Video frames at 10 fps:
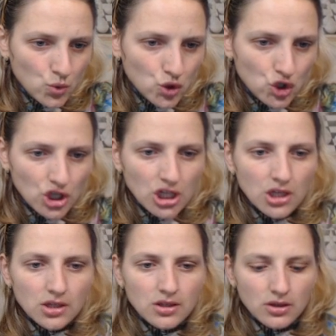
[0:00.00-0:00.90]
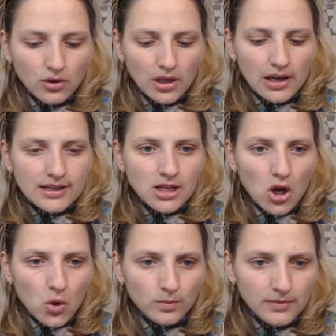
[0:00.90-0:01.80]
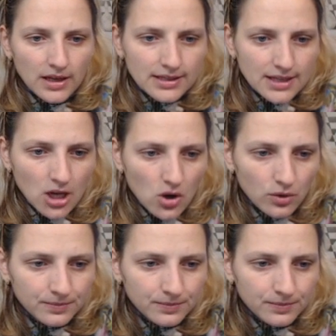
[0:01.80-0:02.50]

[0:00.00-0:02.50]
genius. Okay, let's go. Let's go.